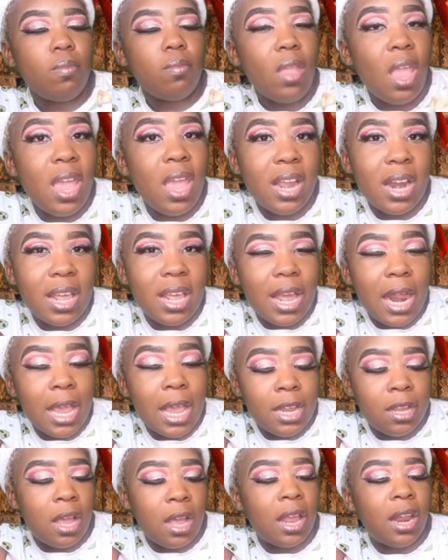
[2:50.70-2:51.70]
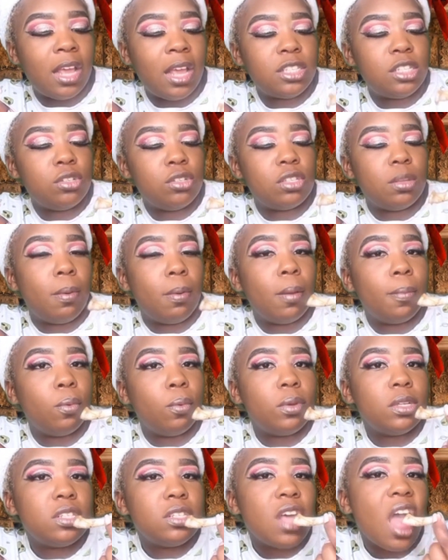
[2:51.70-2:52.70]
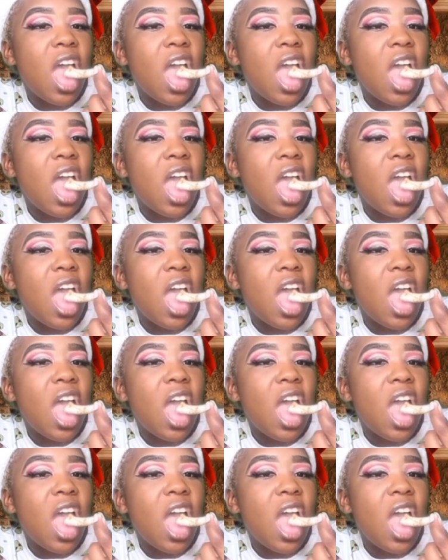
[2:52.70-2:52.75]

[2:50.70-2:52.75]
And I like to use the purple ones.